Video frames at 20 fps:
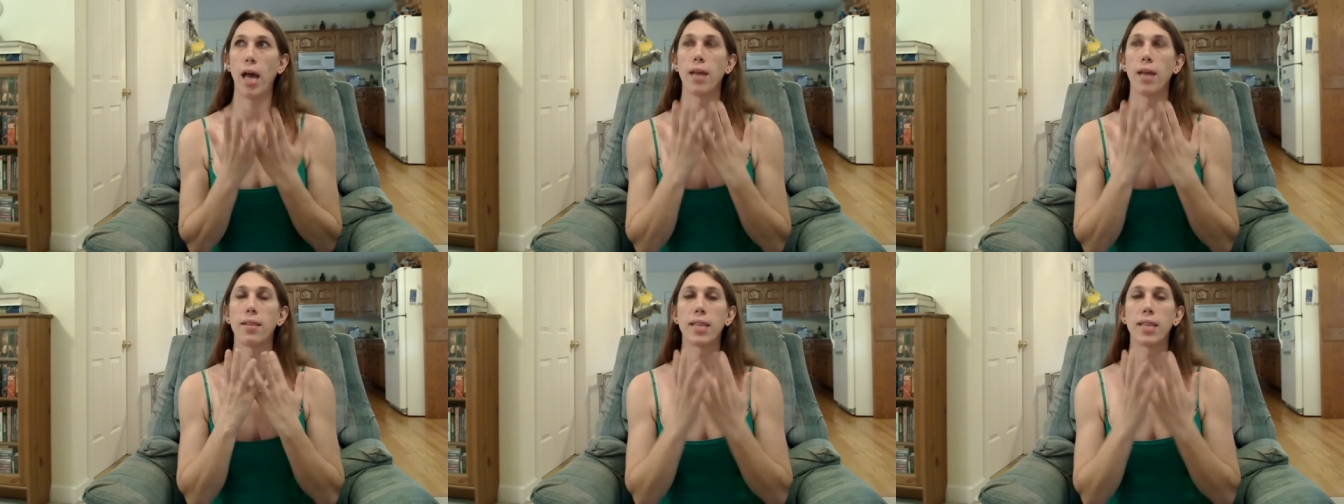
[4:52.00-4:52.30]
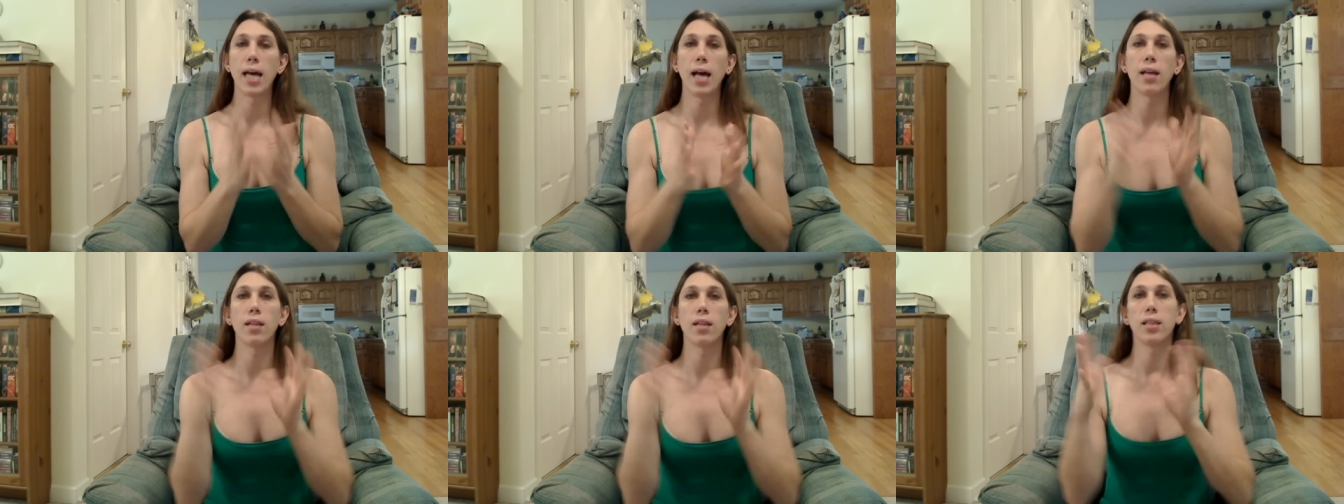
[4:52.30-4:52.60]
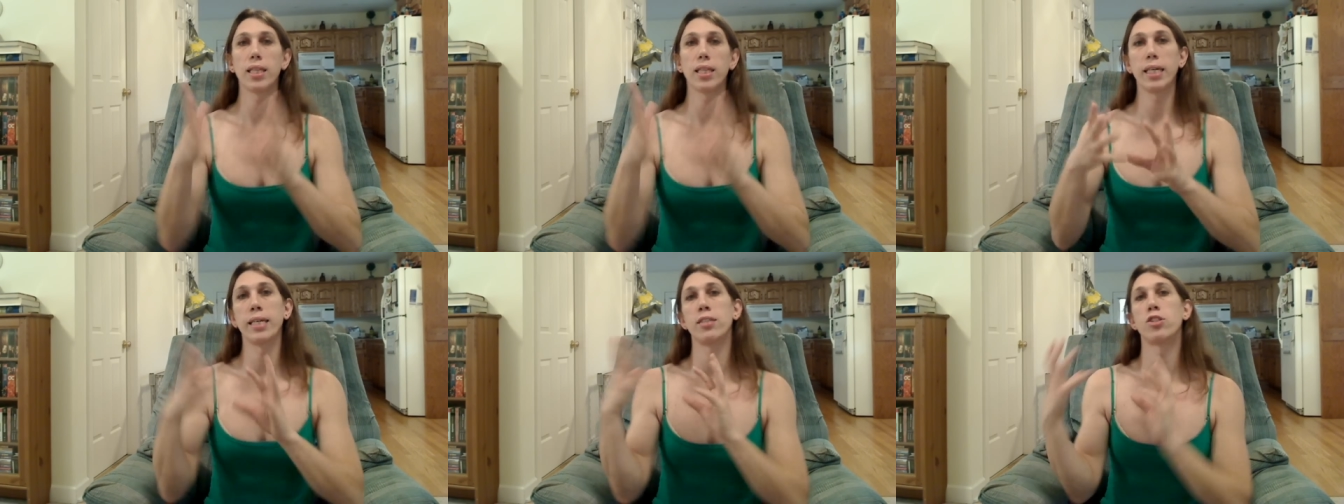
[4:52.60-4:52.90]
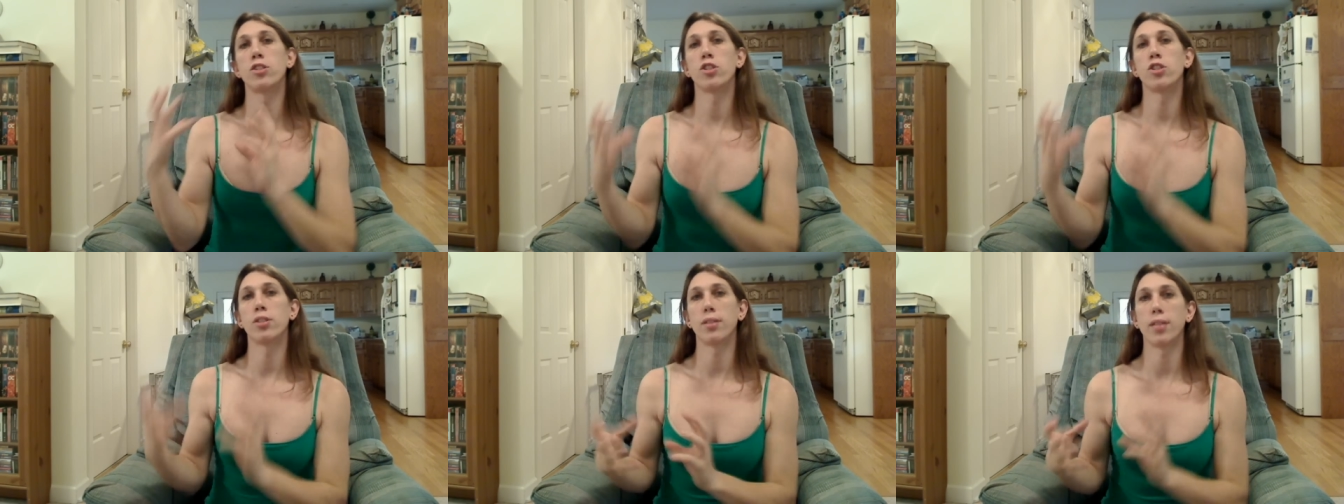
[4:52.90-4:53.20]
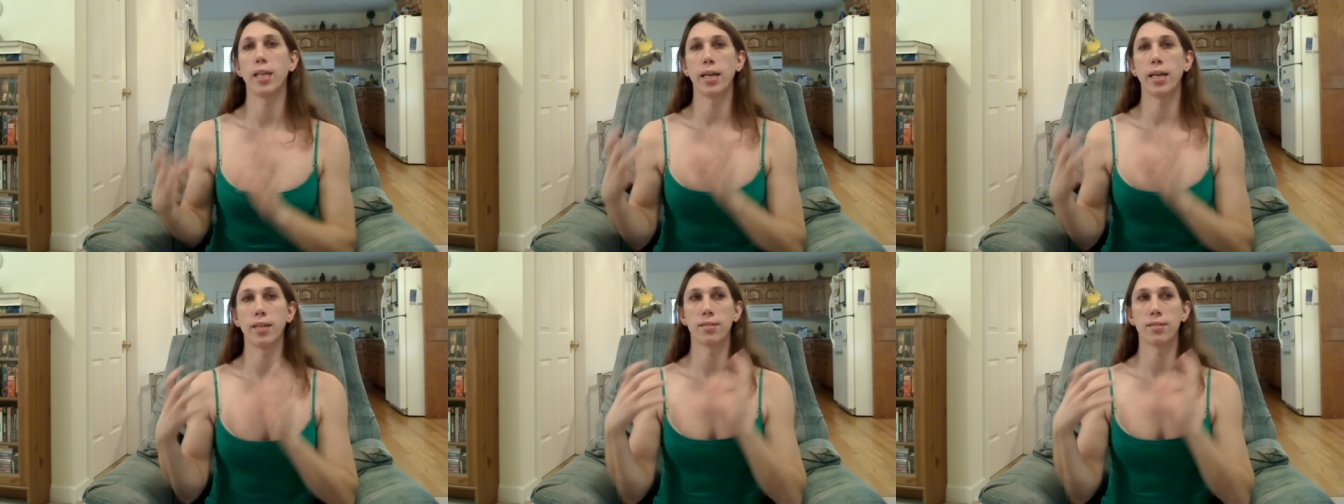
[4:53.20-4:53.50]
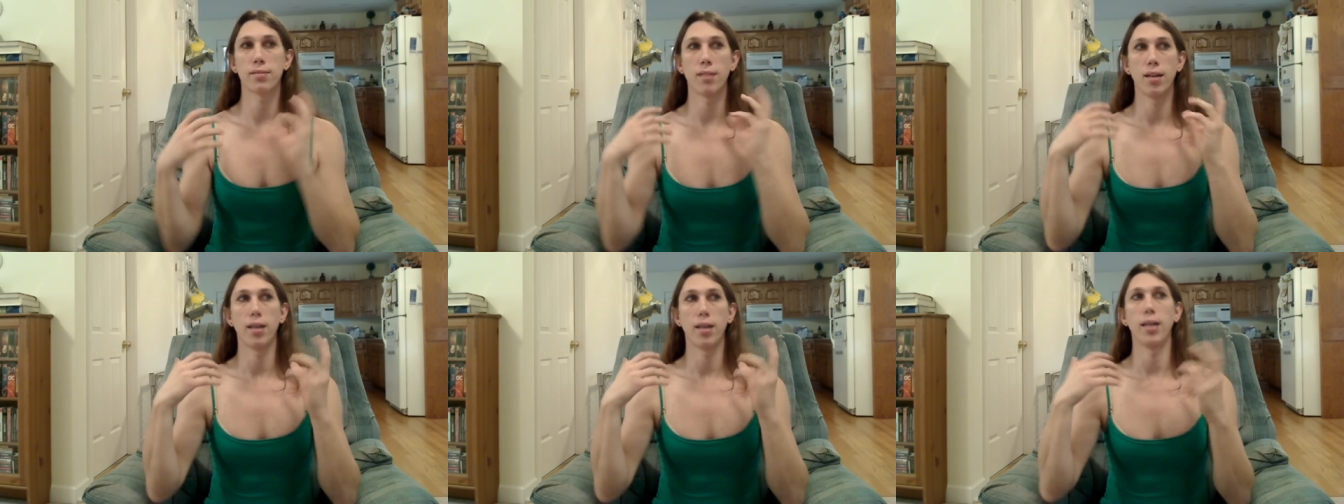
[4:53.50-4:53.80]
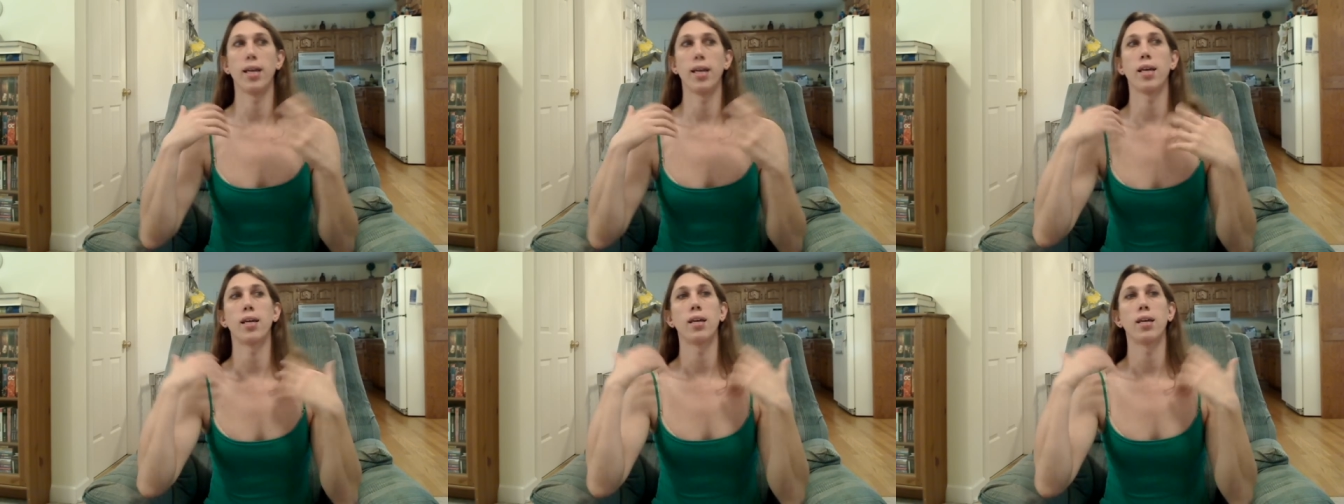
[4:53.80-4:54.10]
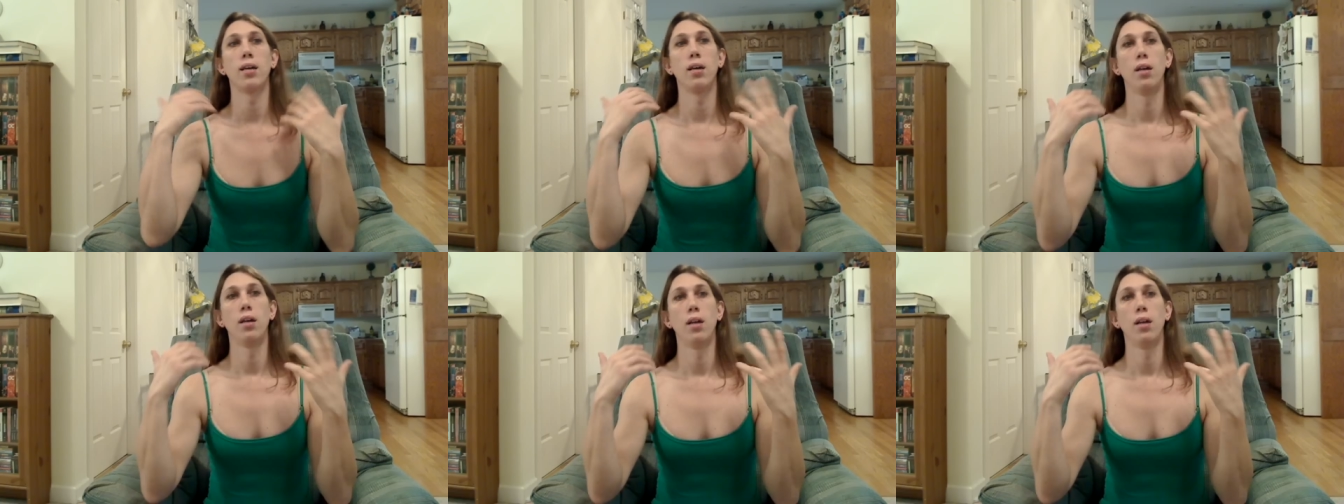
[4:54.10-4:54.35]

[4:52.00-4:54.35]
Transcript: that leads to things like